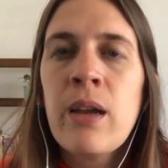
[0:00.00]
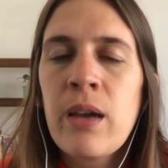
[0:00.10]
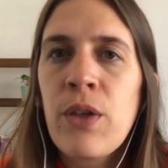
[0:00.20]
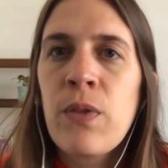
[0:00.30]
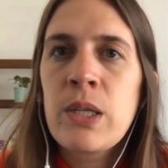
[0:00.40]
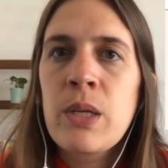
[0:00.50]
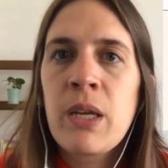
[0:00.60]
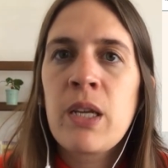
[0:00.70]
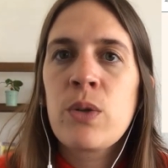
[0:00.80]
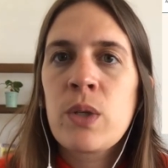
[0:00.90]
I thought this would be
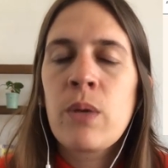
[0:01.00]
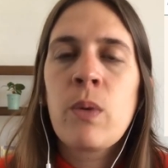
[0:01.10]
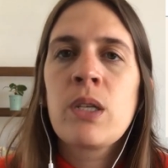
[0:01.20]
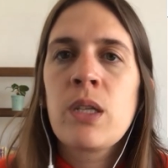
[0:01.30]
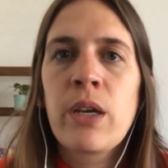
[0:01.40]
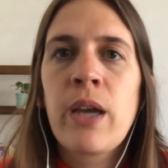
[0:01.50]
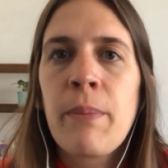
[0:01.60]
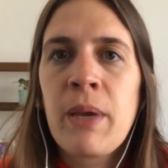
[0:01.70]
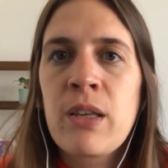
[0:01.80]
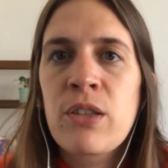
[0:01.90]
an interesting one to look
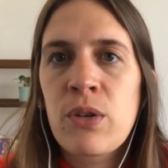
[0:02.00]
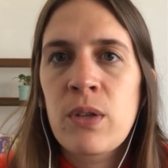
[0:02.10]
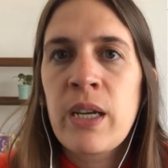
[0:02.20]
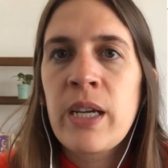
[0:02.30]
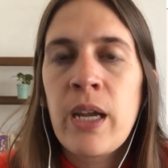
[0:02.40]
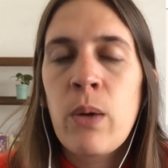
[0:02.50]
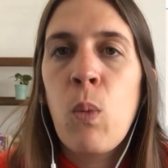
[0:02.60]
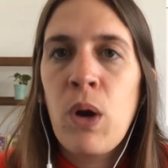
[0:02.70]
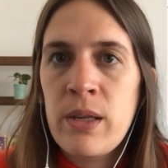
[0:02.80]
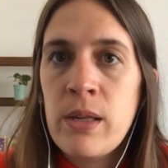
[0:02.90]
at because Girls' Night In
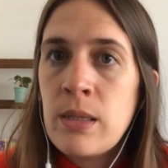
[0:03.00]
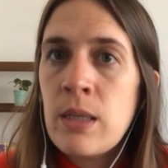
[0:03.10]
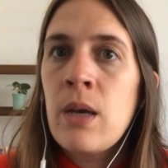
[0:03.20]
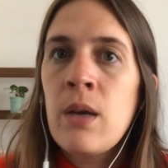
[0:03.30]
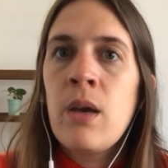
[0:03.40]
was